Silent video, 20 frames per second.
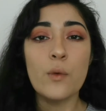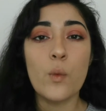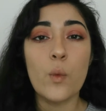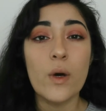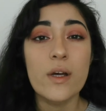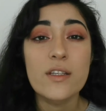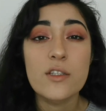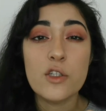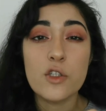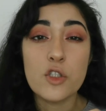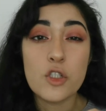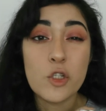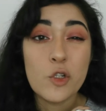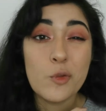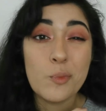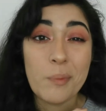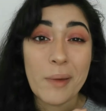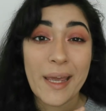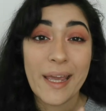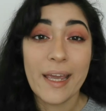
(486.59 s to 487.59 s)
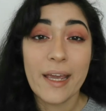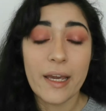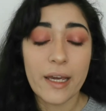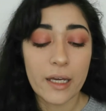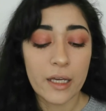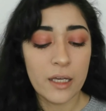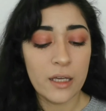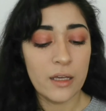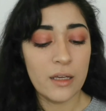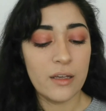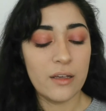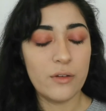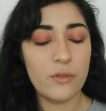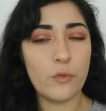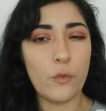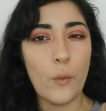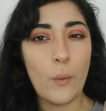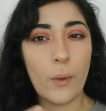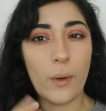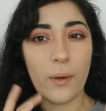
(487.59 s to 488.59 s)
it was too pink
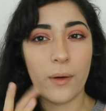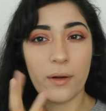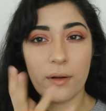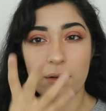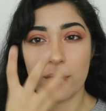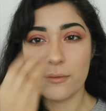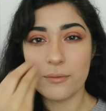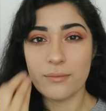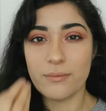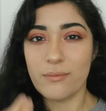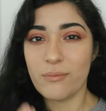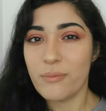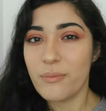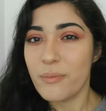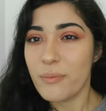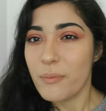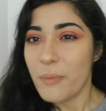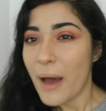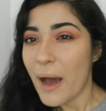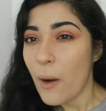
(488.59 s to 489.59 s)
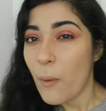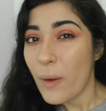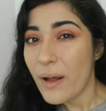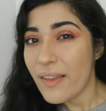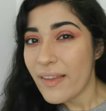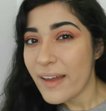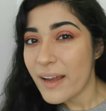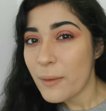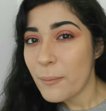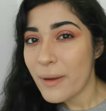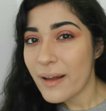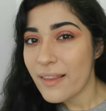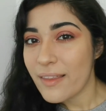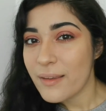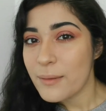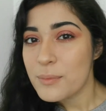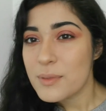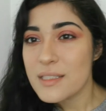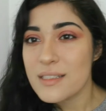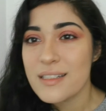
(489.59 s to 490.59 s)
for how I like my
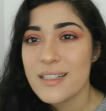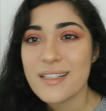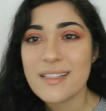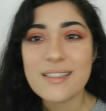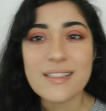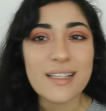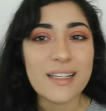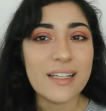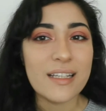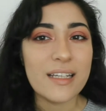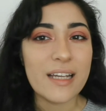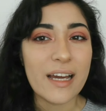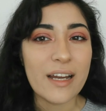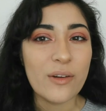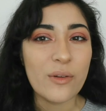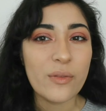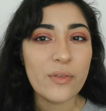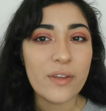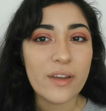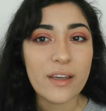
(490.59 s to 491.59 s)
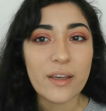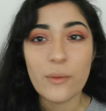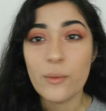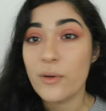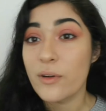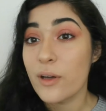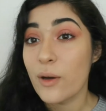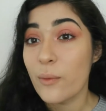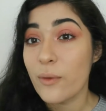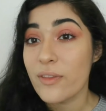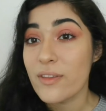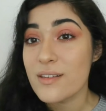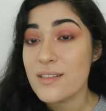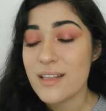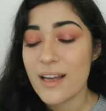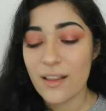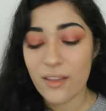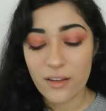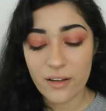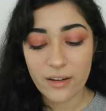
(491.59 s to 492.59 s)
lipsticks, and I don't think it would go with this
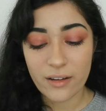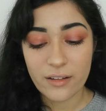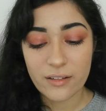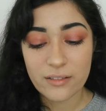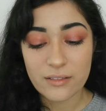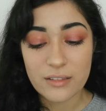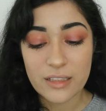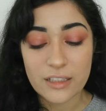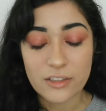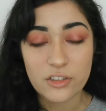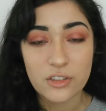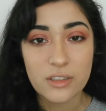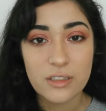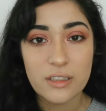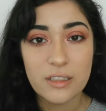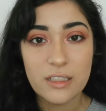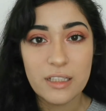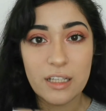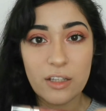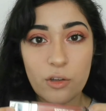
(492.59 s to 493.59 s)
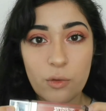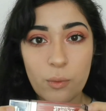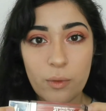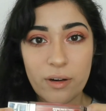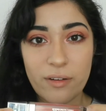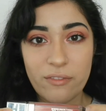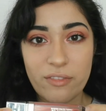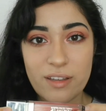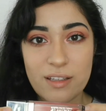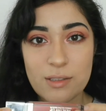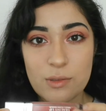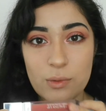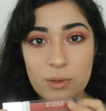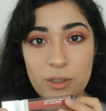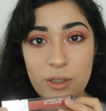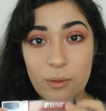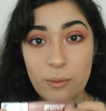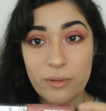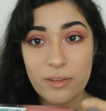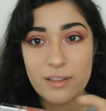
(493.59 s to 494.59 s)
eye look. Actually, neither one of these would
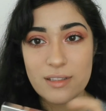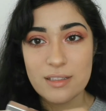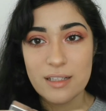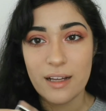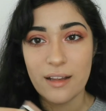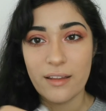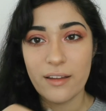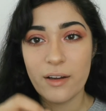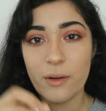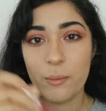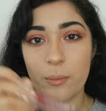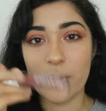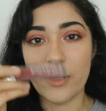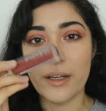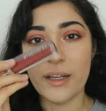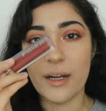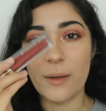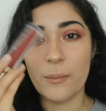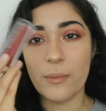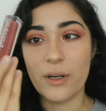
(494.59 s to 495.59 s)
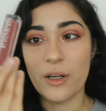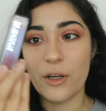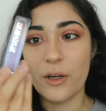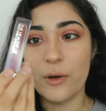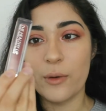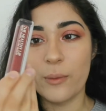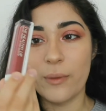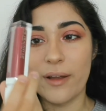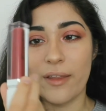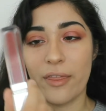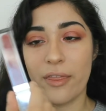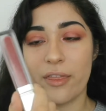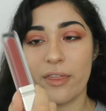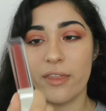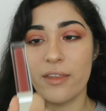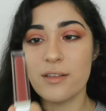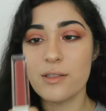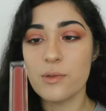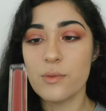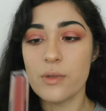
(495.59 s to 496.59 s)
go with this eye look, but I'm gonna go with
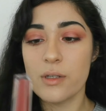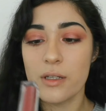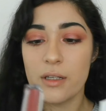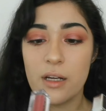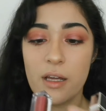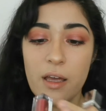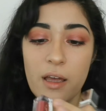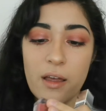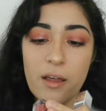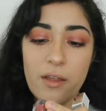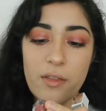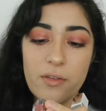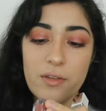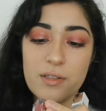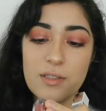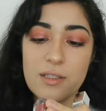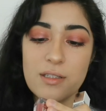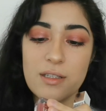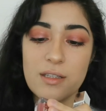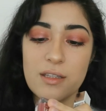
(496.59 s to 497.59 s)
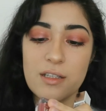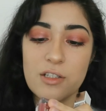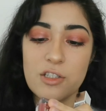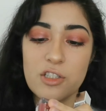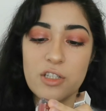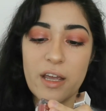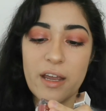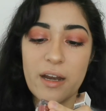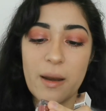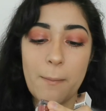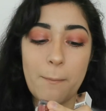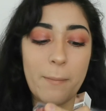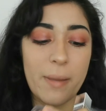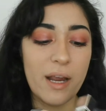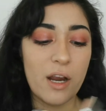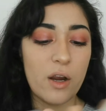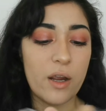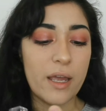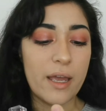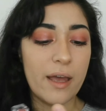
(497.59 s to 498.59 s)
this one. This is in the shade
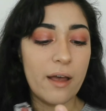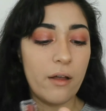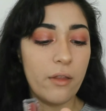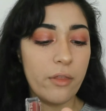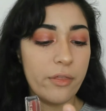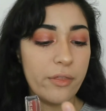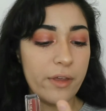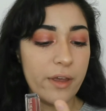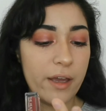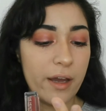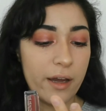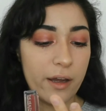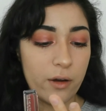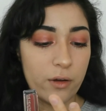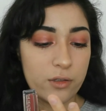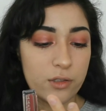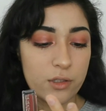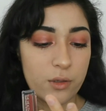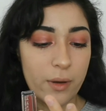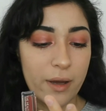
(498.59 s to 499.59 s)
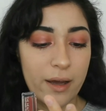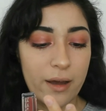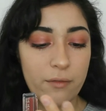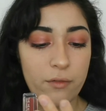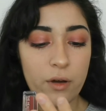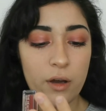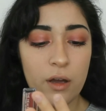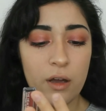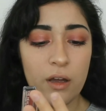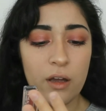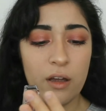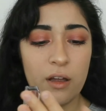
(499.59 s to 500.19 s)
Berry Healthy. I also have